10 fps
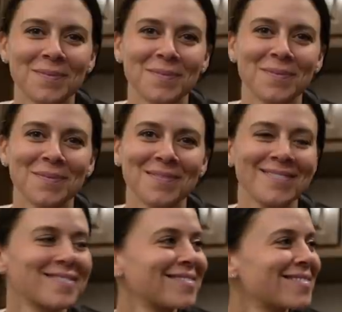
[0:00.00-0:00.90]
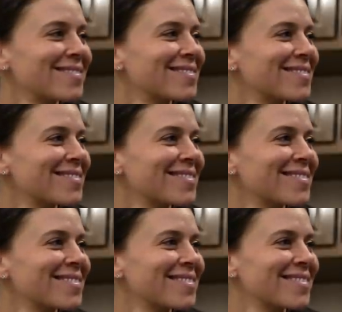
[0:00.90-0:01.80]

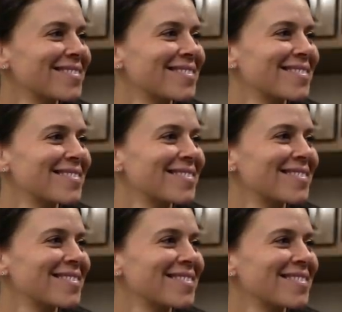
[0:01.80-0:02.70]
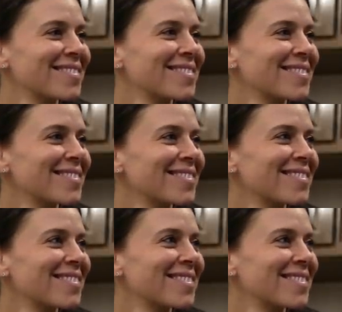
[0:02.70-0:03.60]

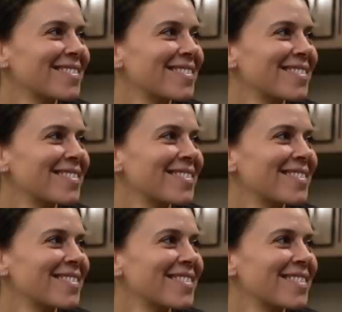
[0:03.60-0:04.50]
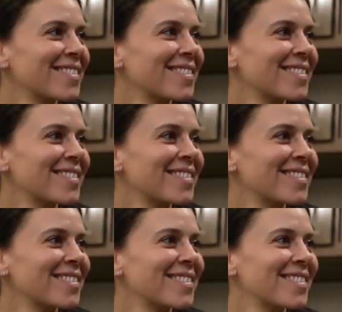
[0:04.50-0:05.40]

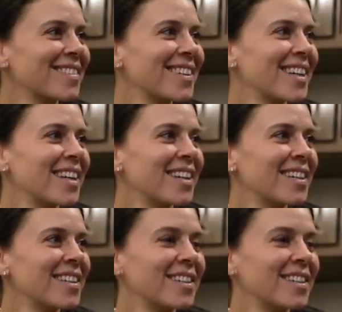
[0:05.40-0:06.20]
This person isn't speaking.